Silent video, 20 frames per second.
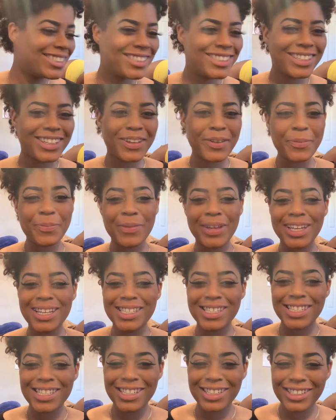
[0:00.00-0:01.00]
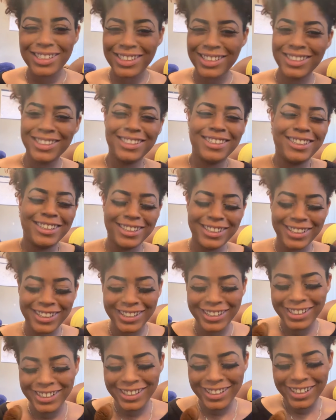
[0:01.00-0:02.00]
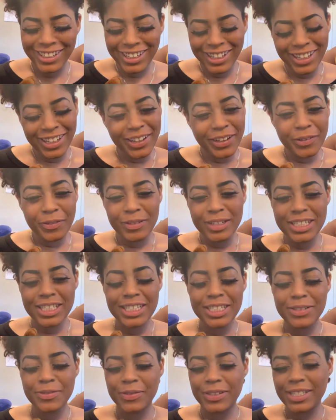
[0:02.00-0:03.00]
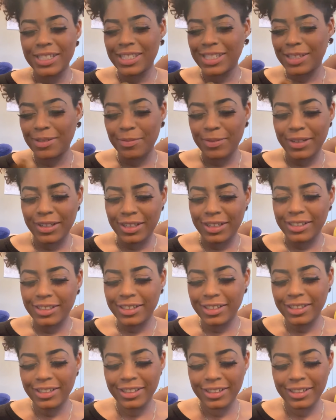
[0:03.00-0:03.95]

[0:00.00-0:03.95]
So amazing. When she wants to be.